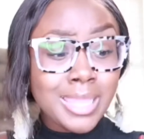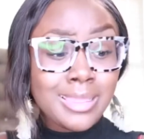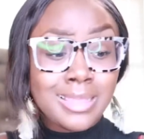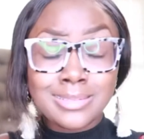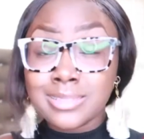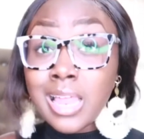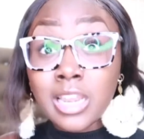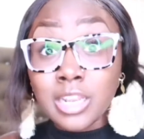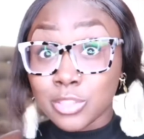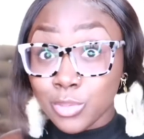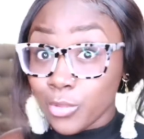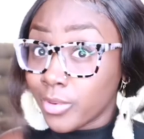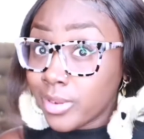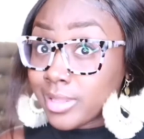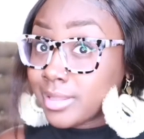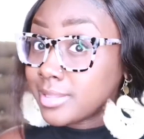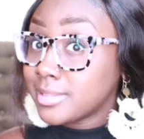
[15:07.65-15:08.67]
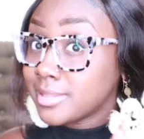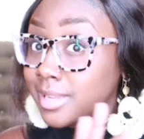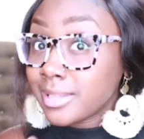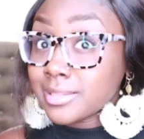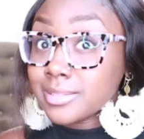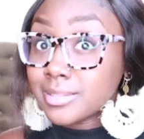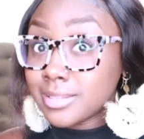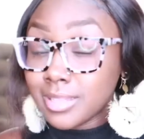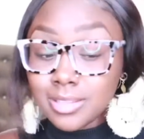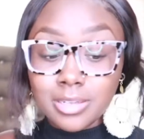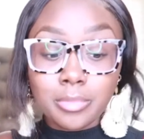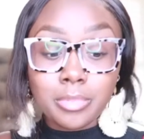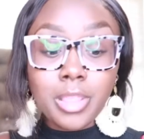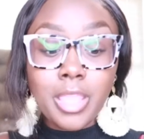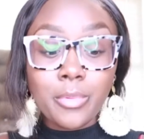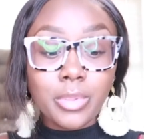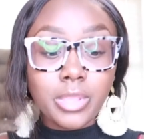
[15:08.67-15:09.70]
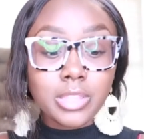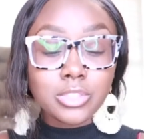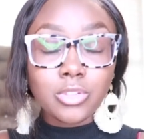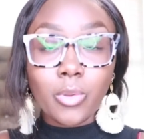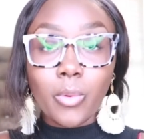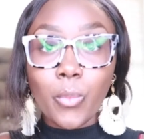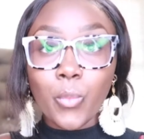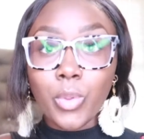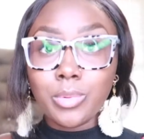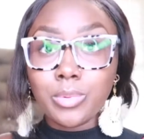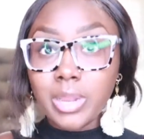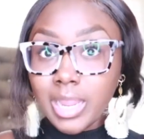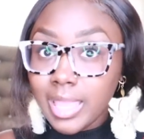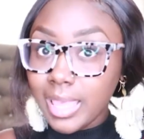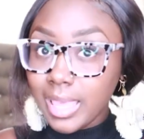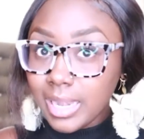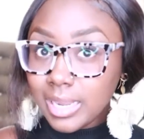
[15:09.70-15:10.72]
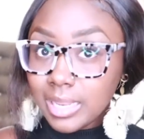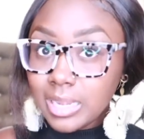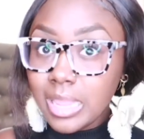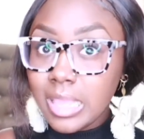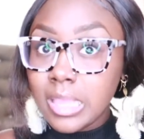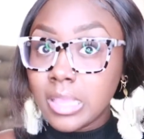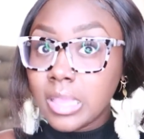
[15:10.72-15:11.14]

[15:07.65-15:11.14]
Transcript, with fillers: that's not a toy that's not nothing to play with so we were headed